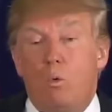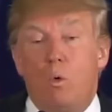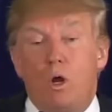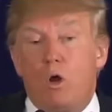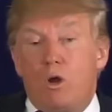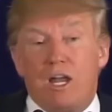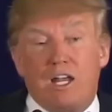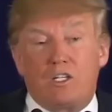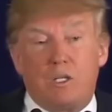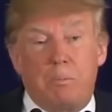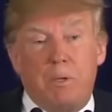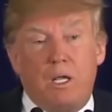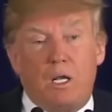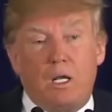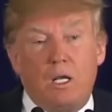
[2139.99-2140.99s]
We're going out to
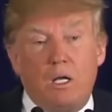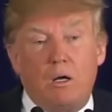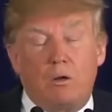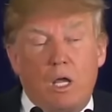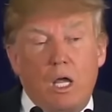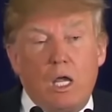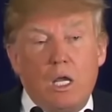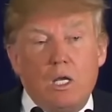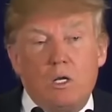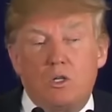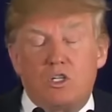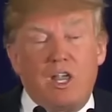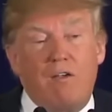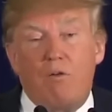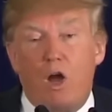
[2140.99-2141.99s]
bid, okay?
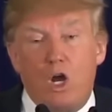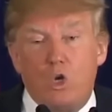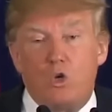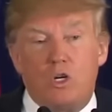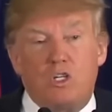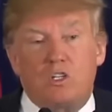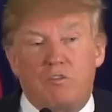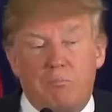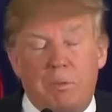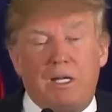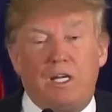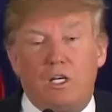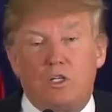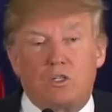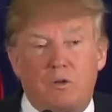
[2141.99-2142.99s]
Save hundreds of
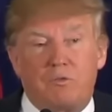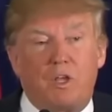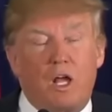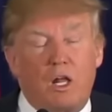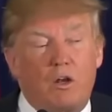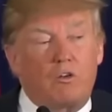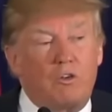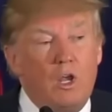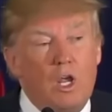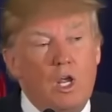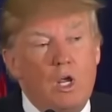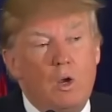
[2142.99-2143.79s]
billions of dollars.